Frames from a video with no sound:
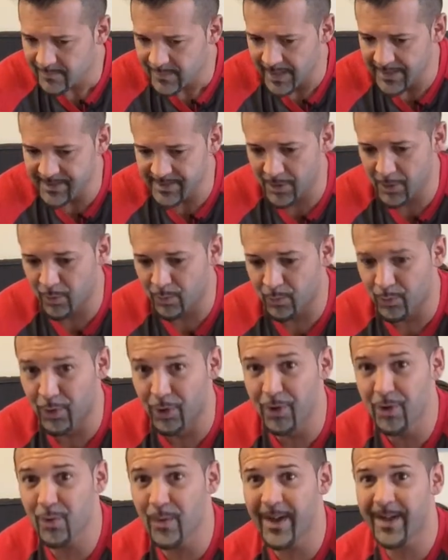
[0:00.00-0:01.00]
And so
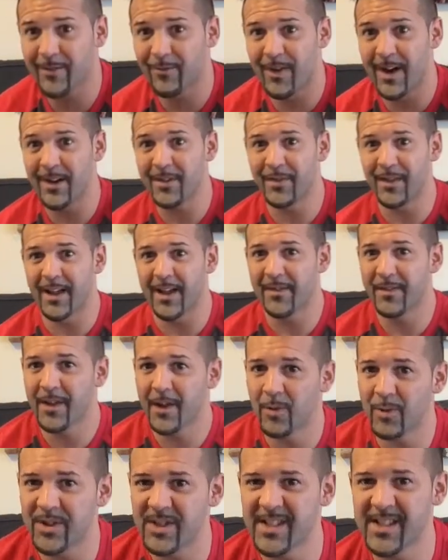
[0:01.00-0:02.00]
real quick, right at the end
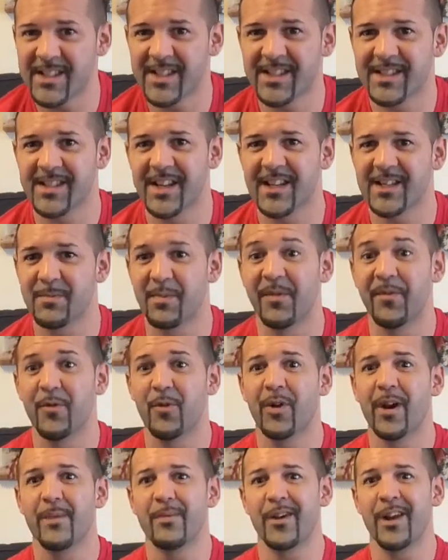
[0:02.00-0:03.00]
there, when Jesus says,
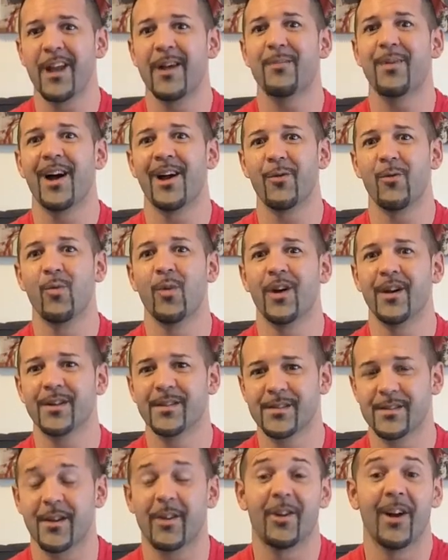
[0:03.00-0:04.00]
before Abraham I
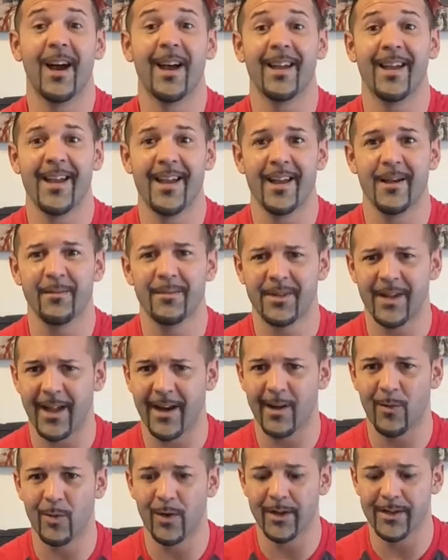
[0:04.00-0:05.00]
was, or I am,
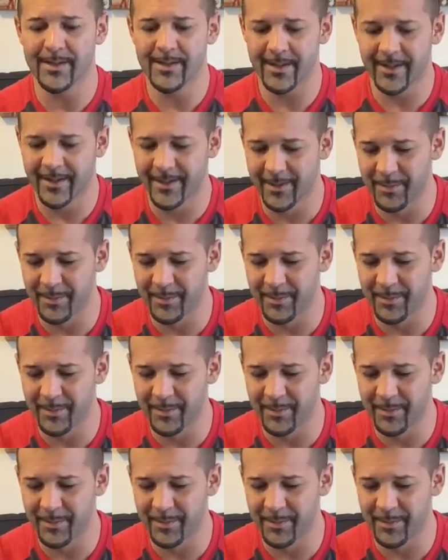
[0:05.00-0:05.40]
not I was,